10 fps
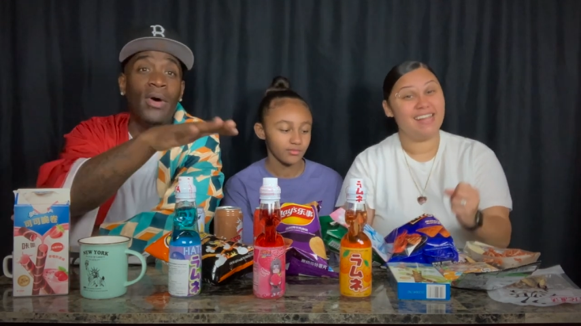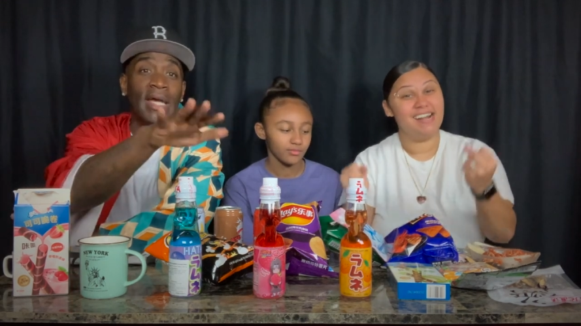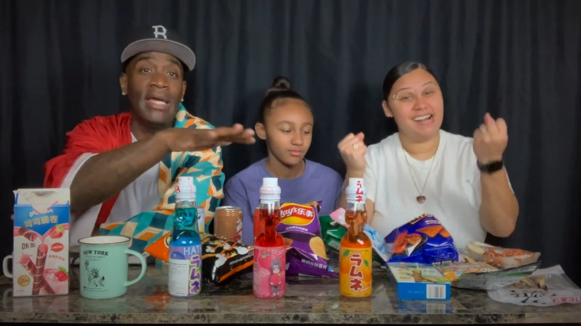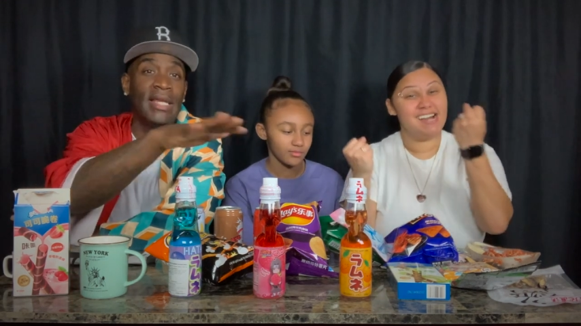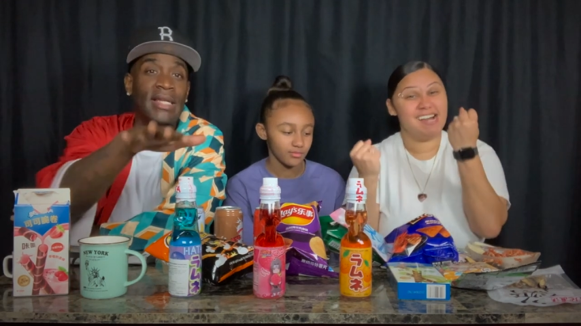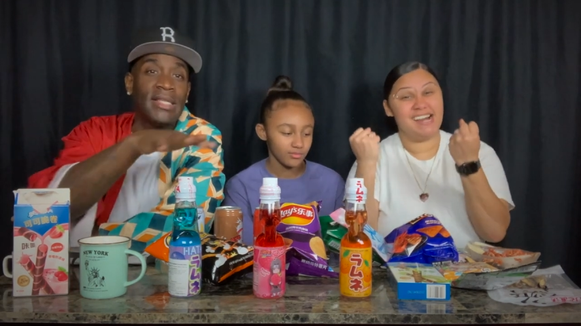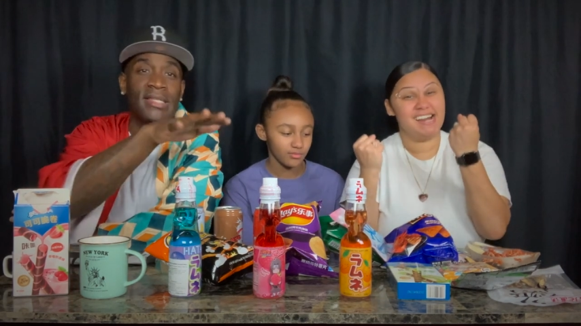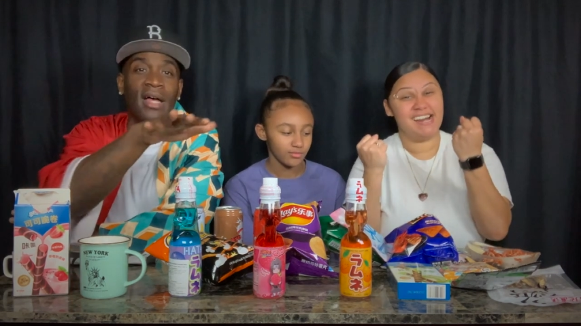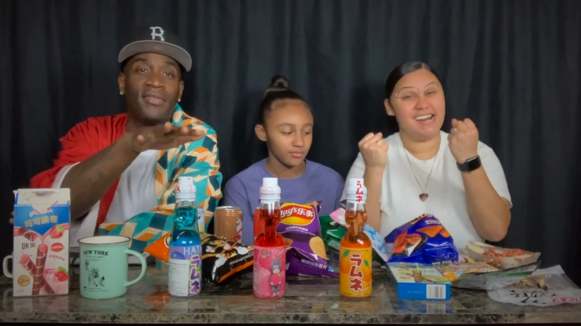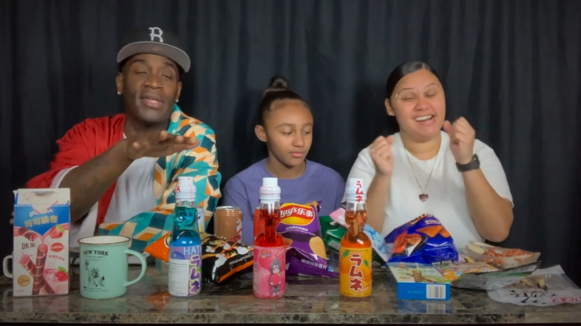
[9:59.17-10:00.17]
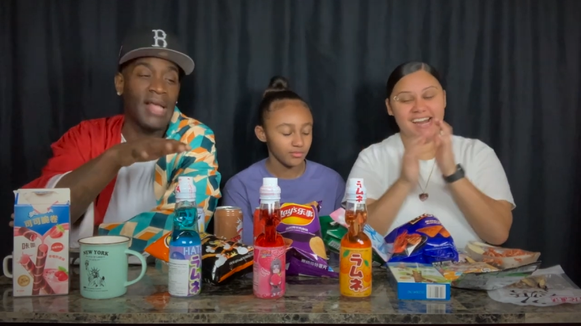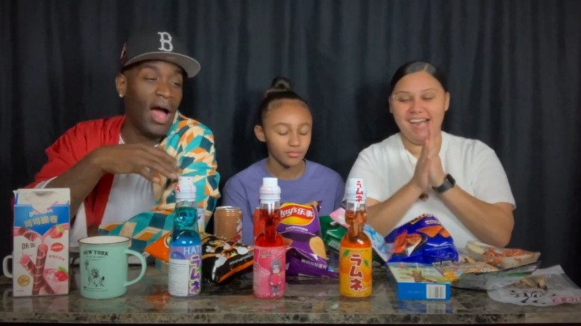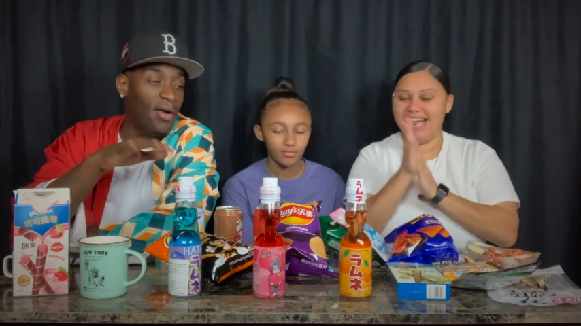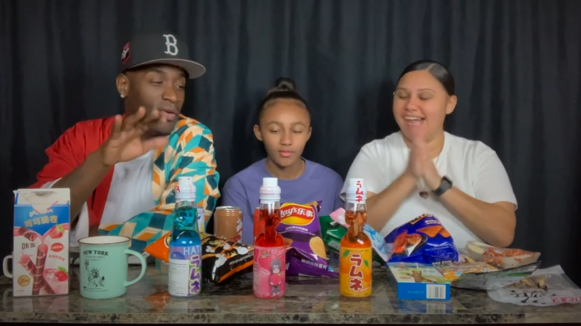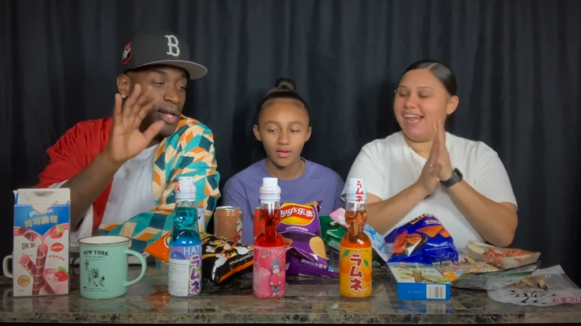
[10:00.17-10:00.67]
Speaker 1: want any of this stuff, because
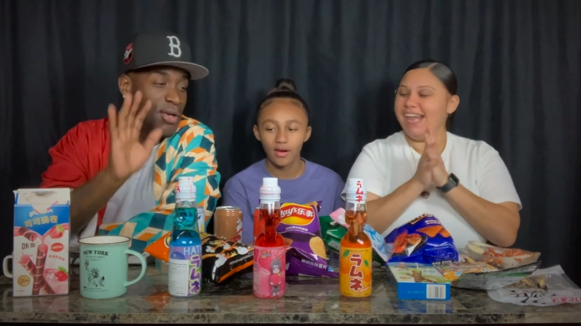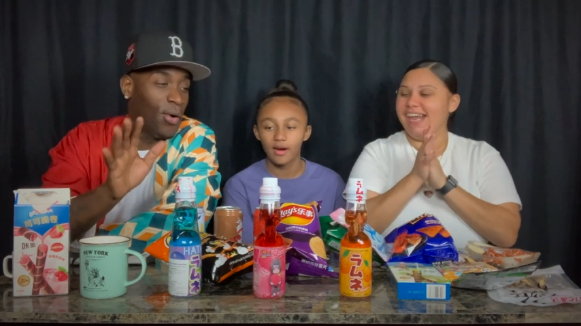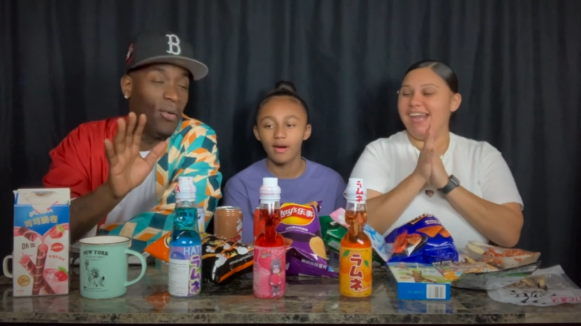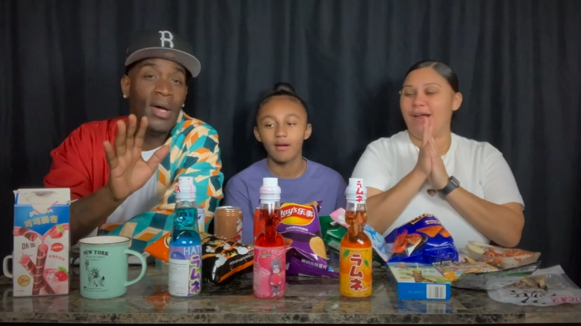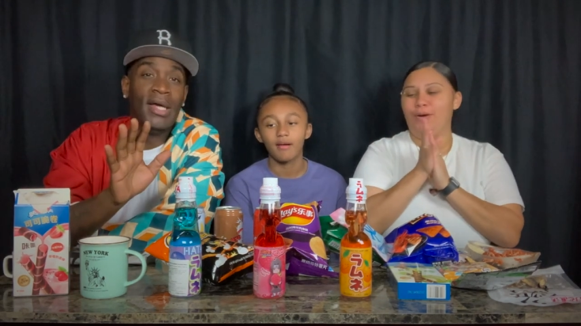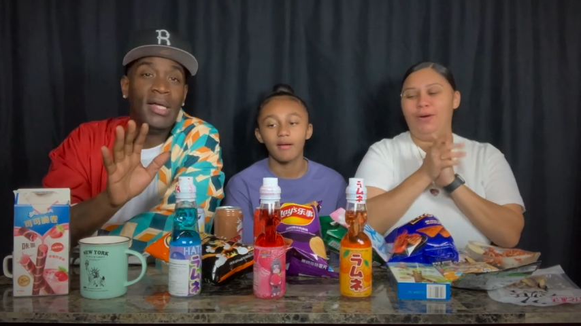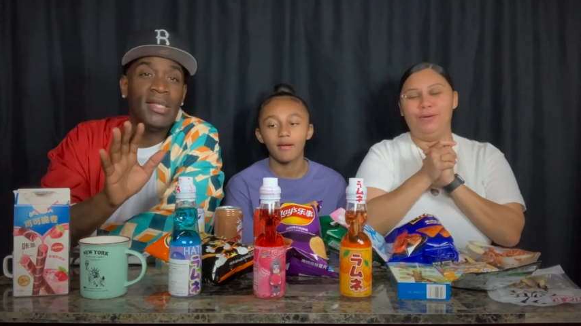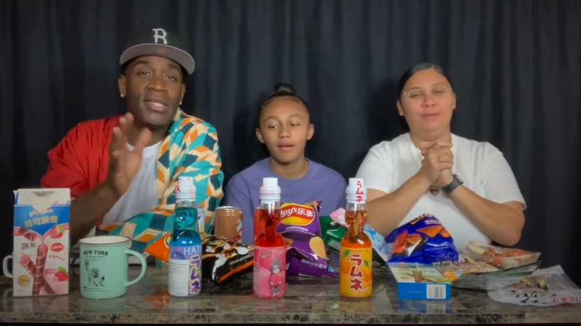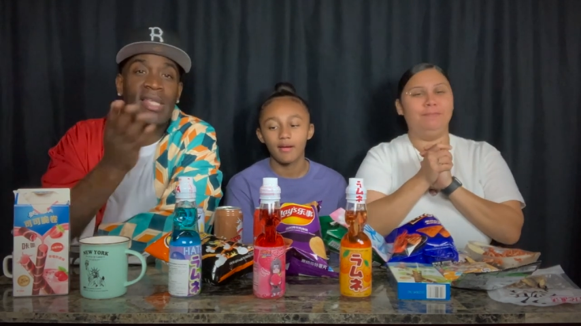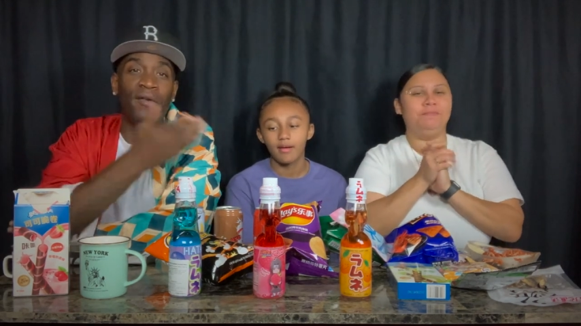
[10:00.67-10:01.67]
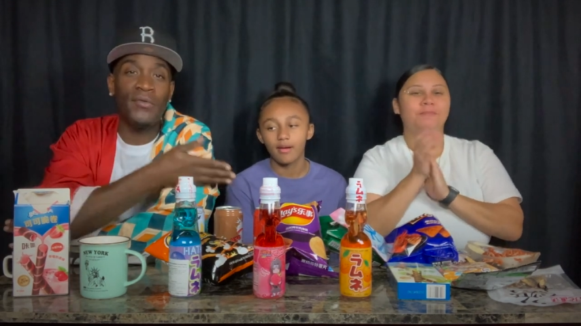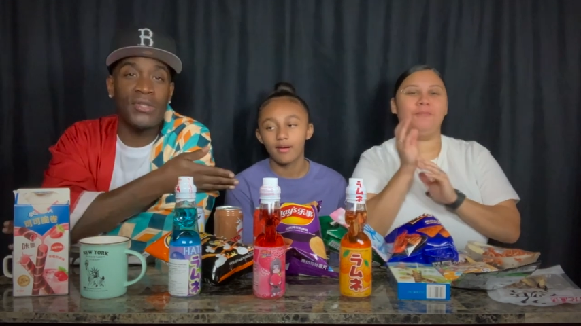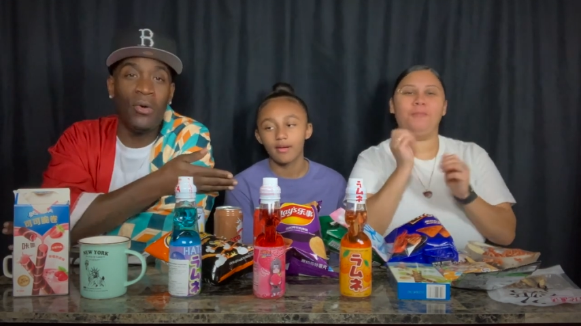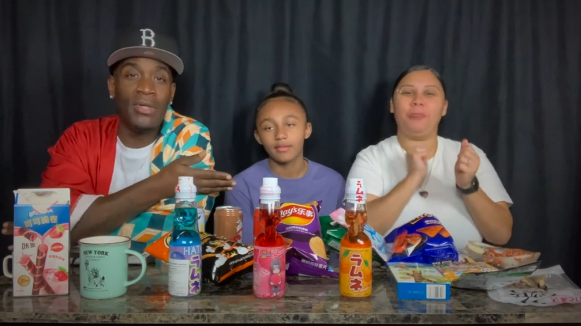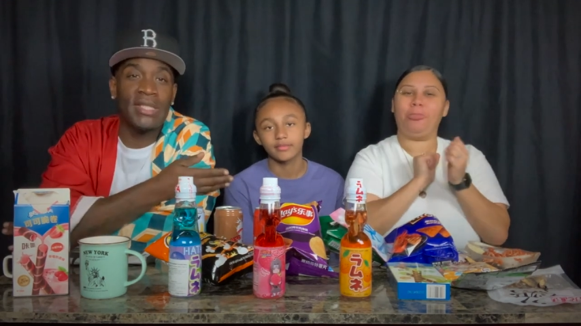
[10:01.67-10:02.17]
I already know. Ooh. Steph is
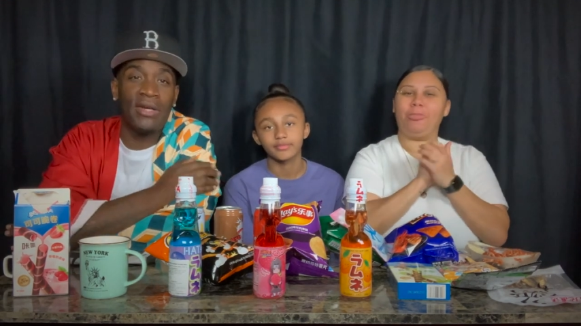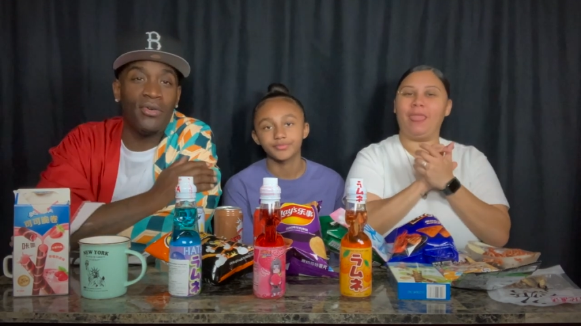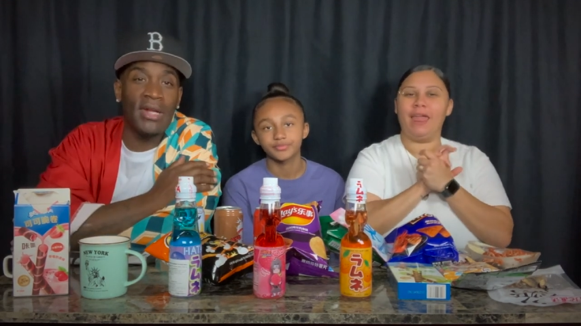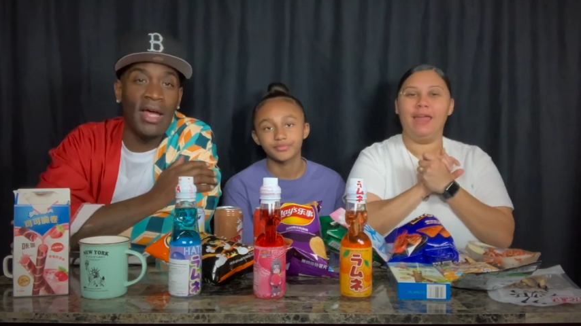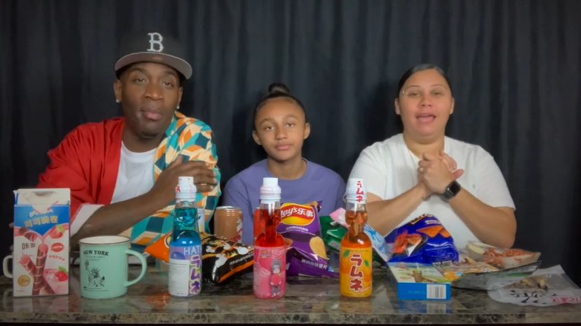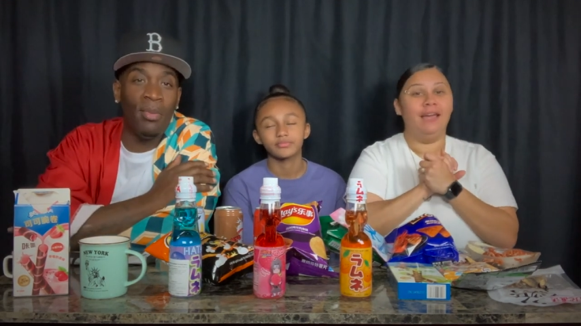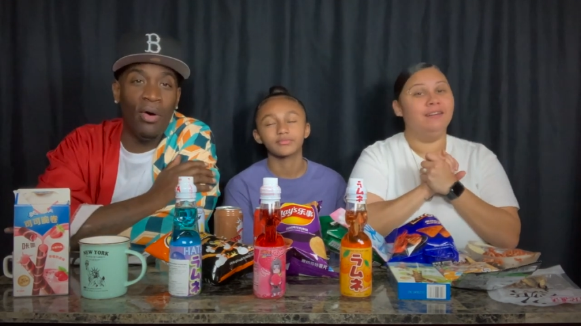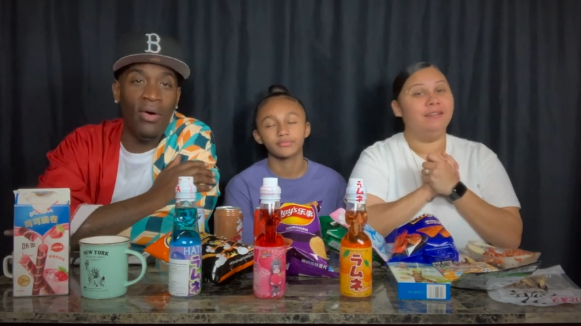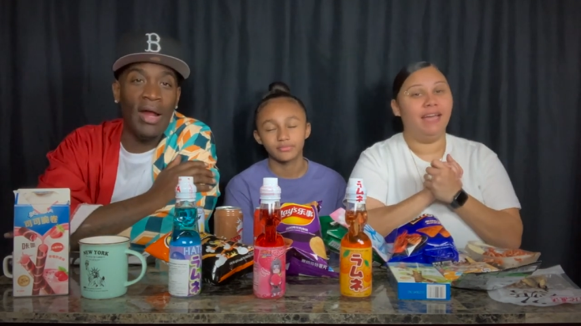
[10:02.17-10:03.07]
going 0 down the board.